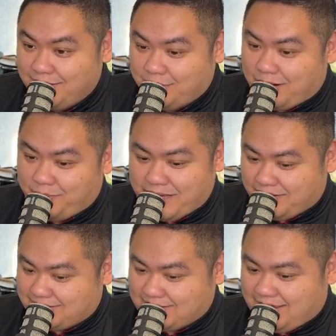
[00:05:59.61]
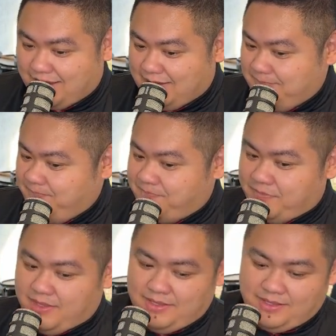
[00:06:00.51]
where I went outside
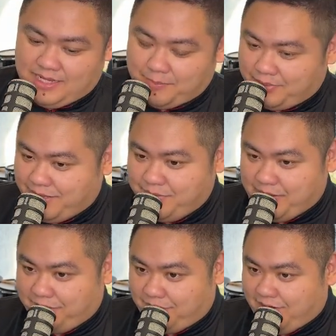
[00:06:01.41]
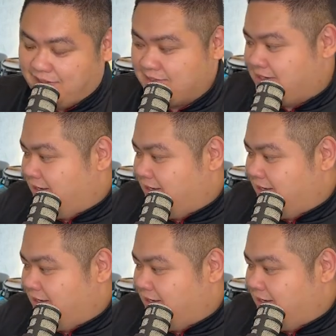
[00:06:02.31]
and I played with my friends.